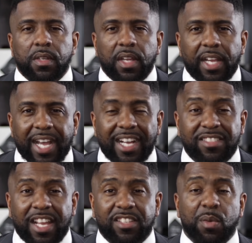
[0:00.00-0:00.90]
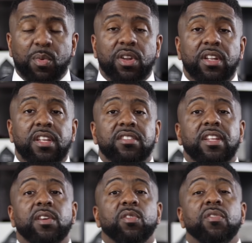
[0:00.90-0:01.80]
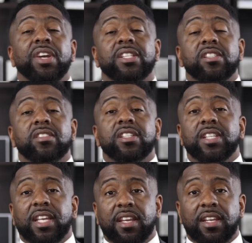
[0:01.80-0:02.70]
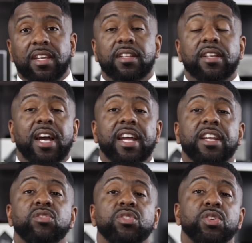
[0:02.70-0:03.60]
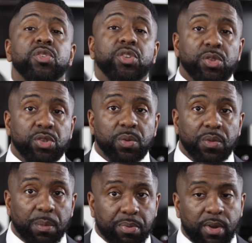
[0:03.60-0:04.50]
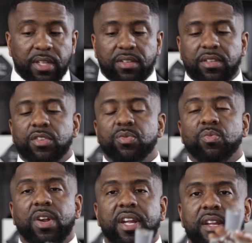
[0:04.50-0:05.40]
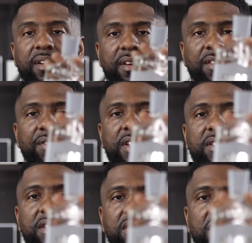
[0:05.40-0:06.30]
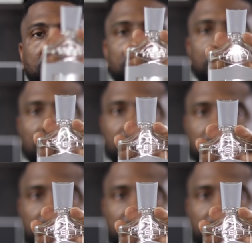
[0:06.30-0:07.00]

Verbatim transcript: And guys, next up on the list, if Aventus is the king, then I introduce you to the prince. This one right here, Aventus Cologne.